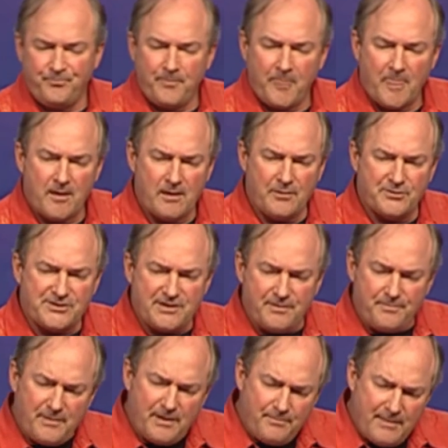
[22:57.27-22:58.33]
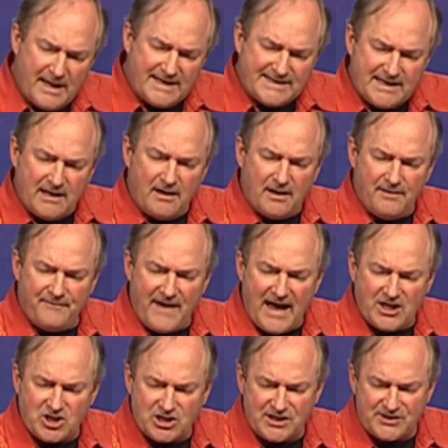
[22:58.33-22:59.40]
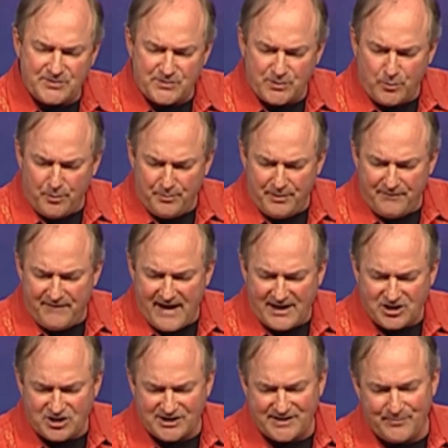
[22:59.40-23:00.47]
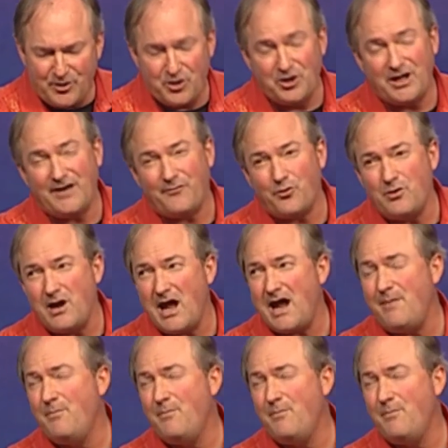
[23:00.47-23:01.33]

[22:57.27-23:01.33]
There was an amazing evangelist. It was a woman evangelist. I'm not going to give her name,